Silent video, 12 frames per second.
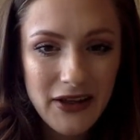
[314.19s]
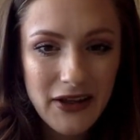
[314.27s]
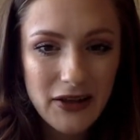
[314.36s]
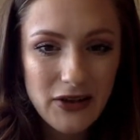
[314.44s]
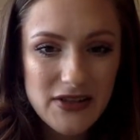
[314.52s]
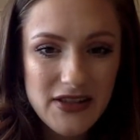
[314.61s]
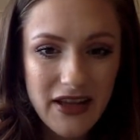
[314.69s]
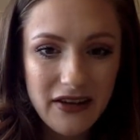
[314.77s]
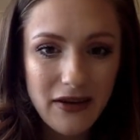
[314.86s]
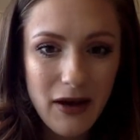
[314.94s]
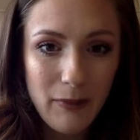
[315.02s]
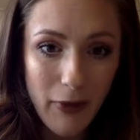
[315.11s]
It looks like
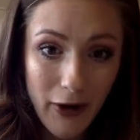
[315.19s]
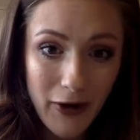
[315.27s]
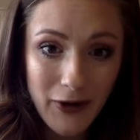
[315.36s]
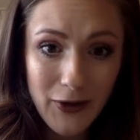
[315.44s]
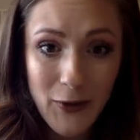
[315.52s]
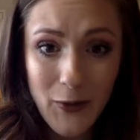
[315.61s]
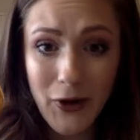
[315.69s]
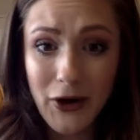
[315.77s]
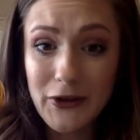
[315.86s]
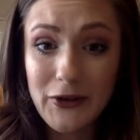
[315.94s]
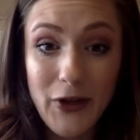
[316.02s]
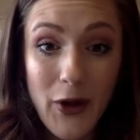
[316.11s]
a ball or
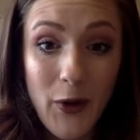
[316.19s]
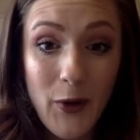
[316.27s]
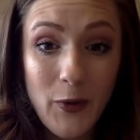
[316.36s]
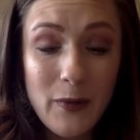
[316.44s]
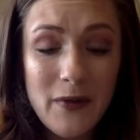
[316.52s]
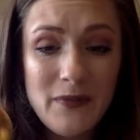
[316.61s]
a globe.